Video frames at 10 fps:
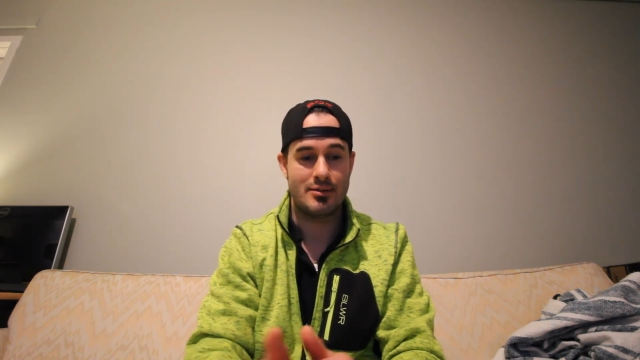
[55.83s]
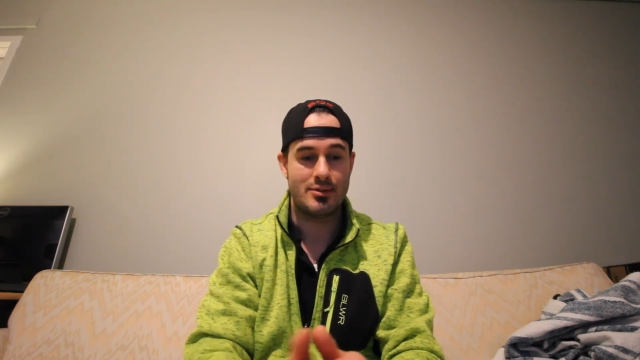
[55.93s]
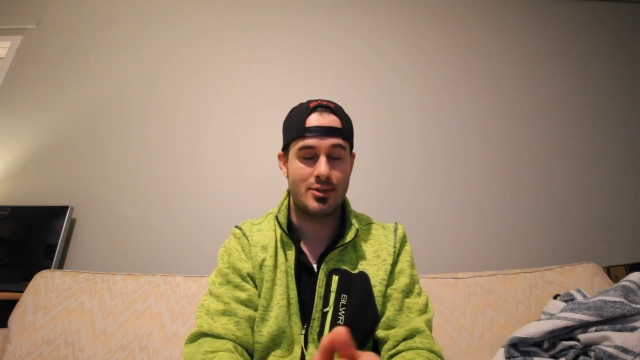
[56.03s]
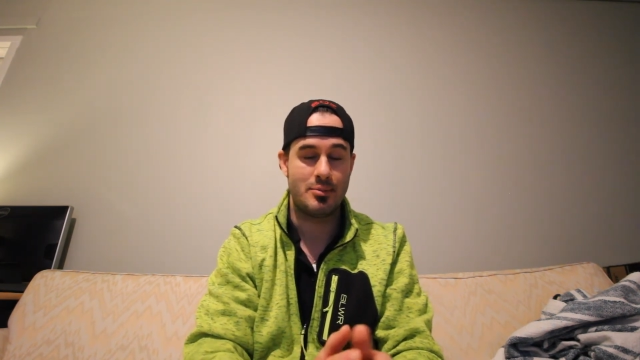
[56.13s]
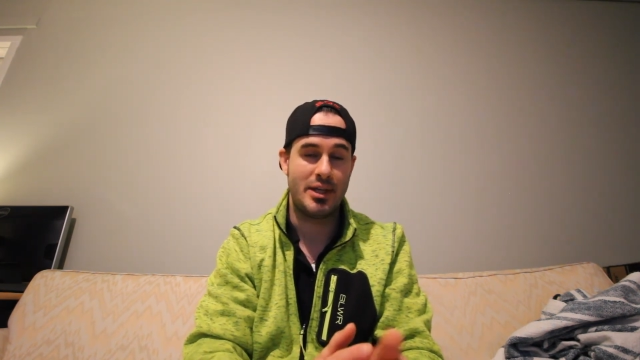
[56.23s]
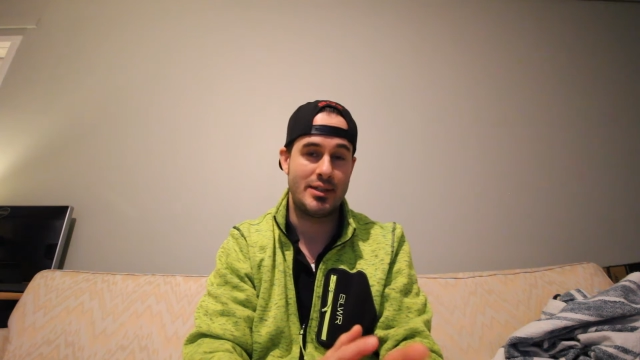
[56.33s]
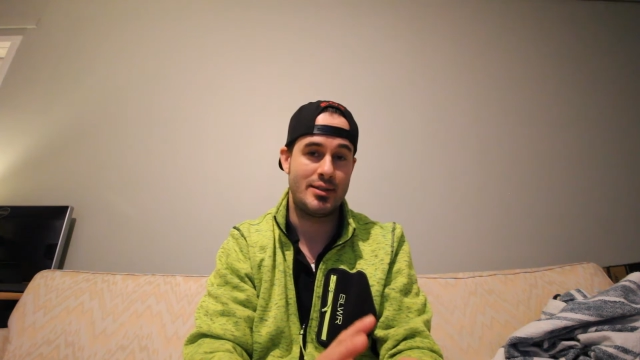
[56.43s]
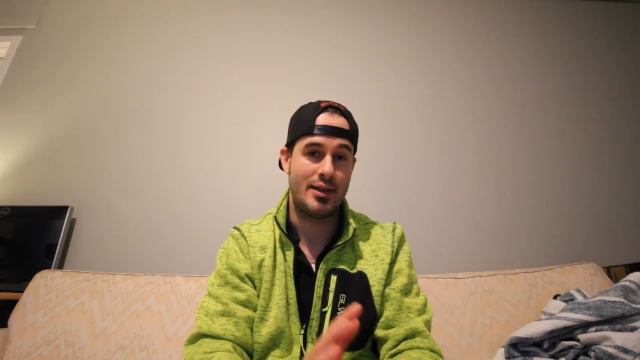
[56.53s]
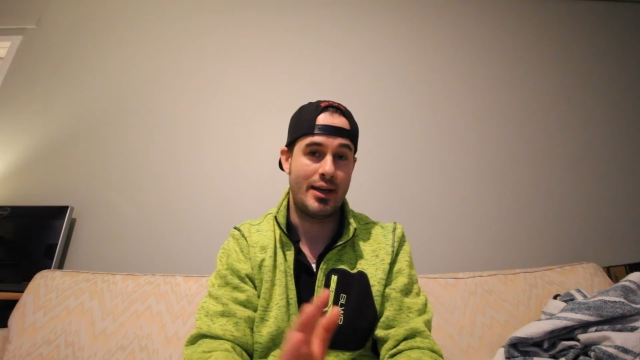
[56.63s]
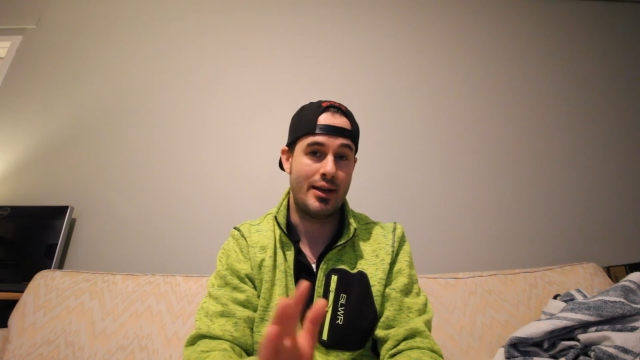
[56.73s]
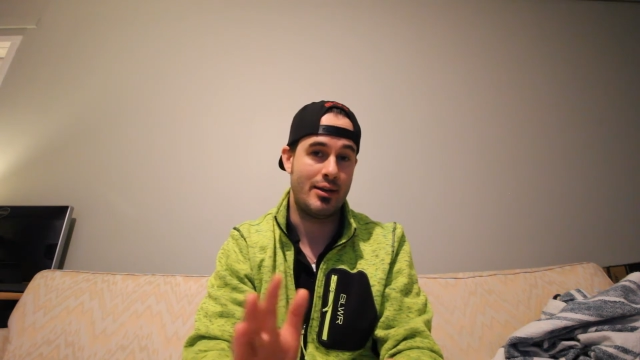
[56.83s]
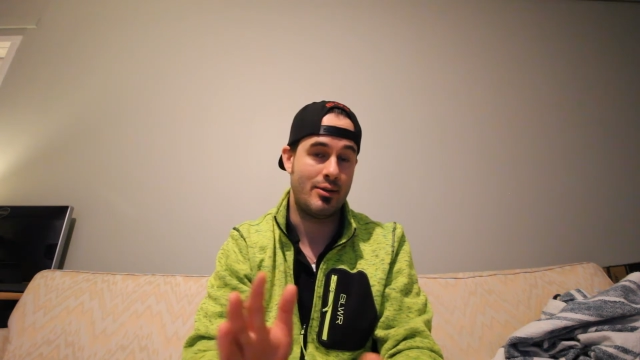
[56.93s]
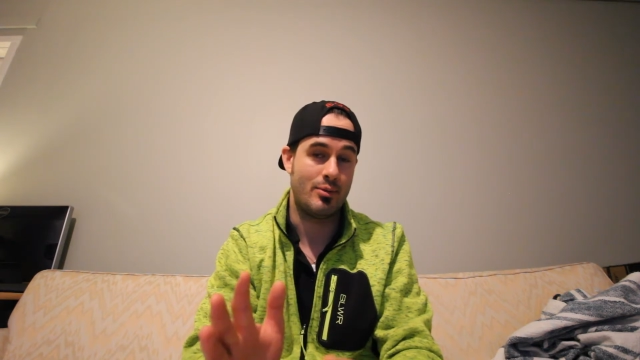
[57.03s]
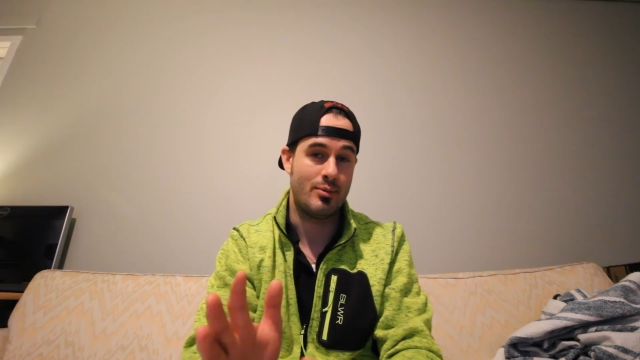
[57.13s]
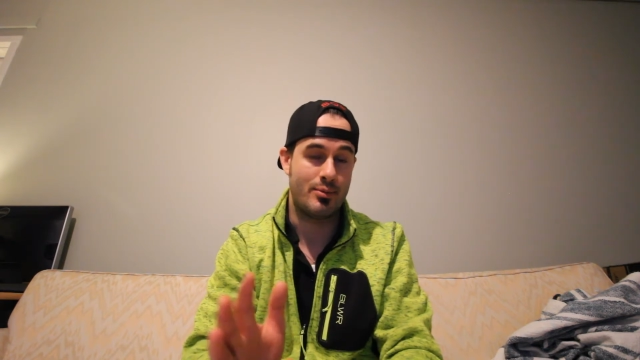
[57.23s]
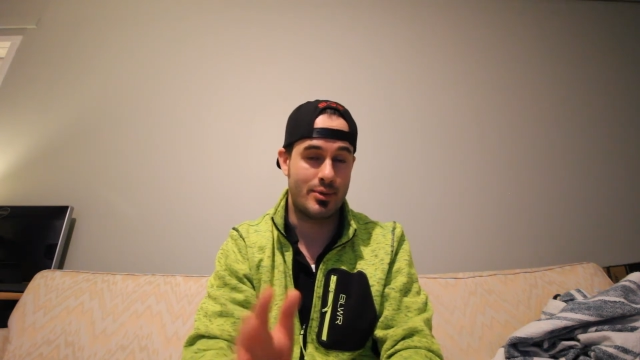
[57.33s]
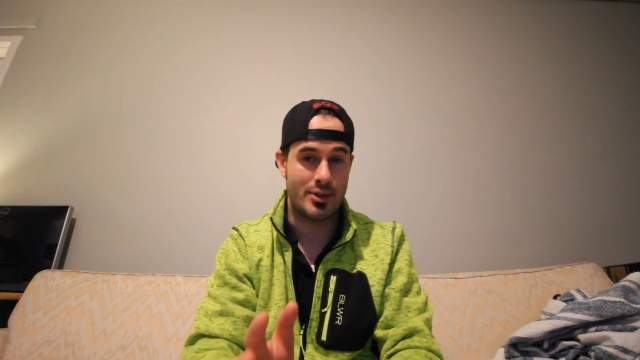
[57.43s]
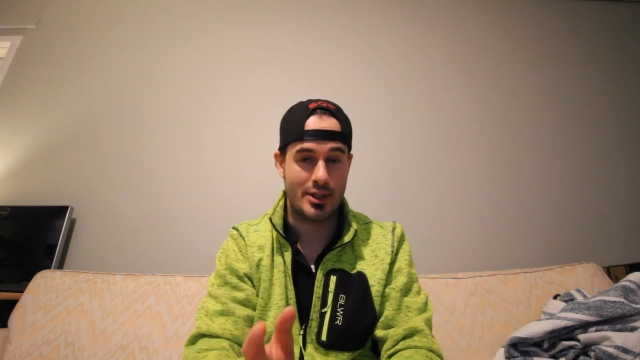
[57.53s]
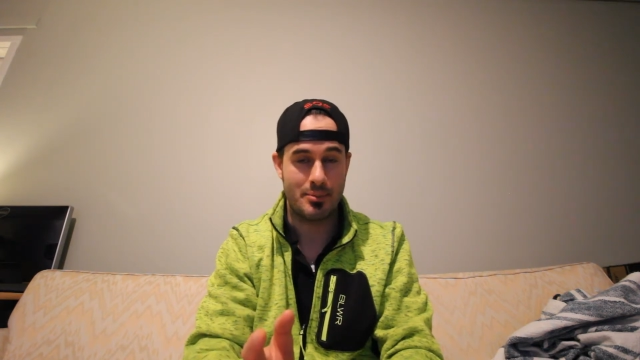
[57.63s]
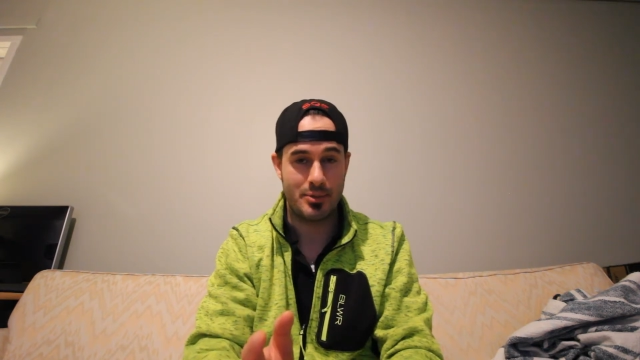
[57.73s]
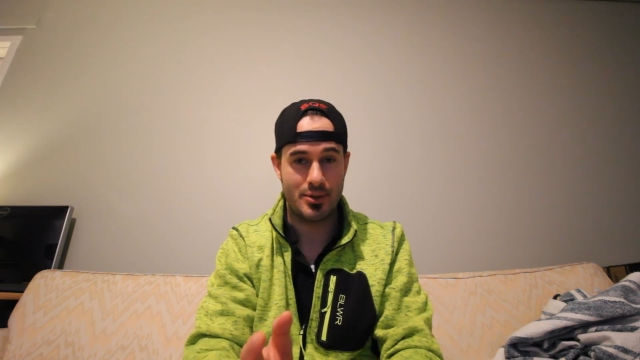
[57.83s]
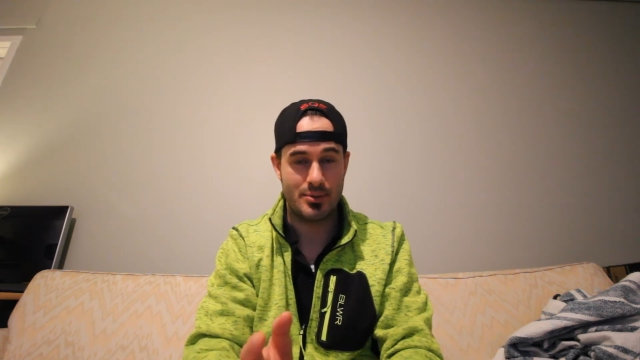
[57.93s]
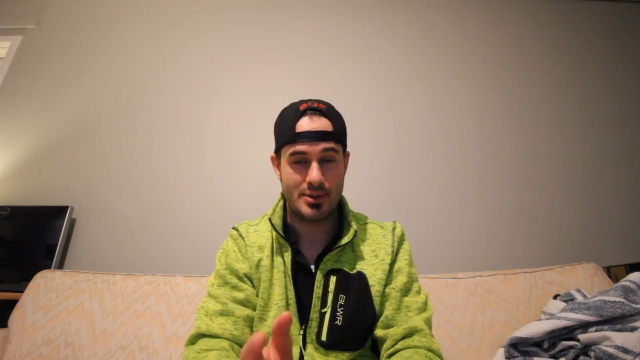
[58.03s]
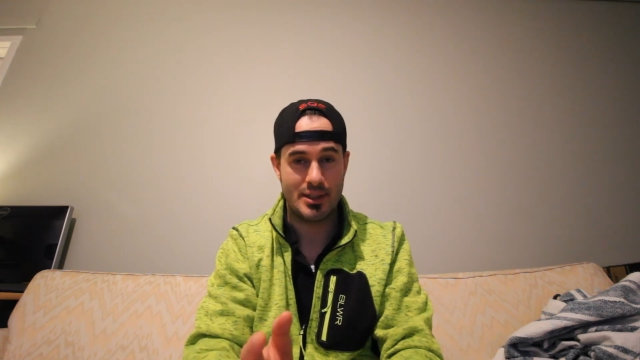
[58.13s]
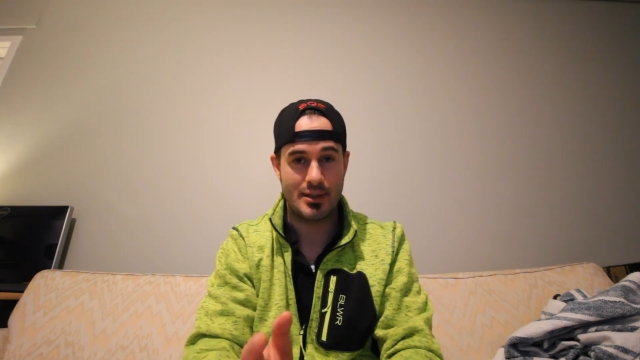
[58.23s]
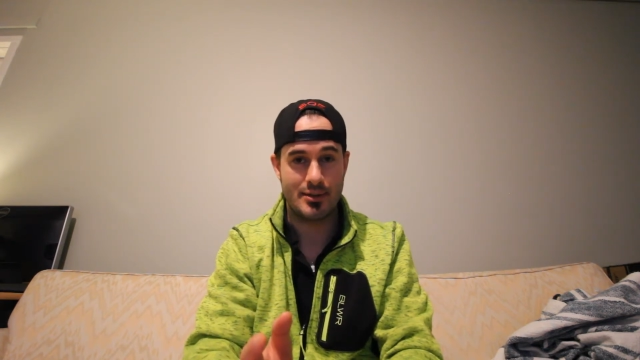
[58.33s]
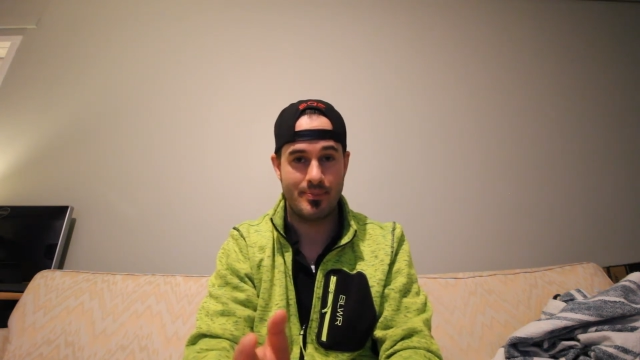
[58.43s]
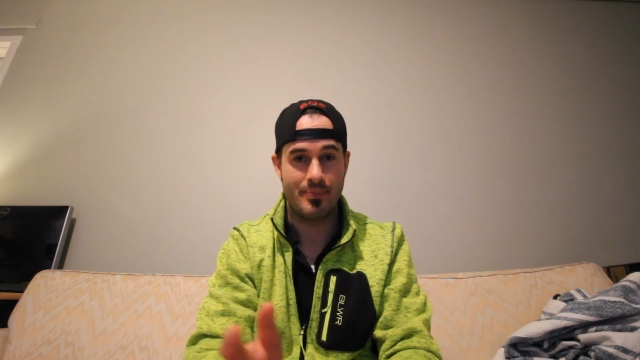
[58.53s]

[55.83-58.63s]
So basically what I'm using,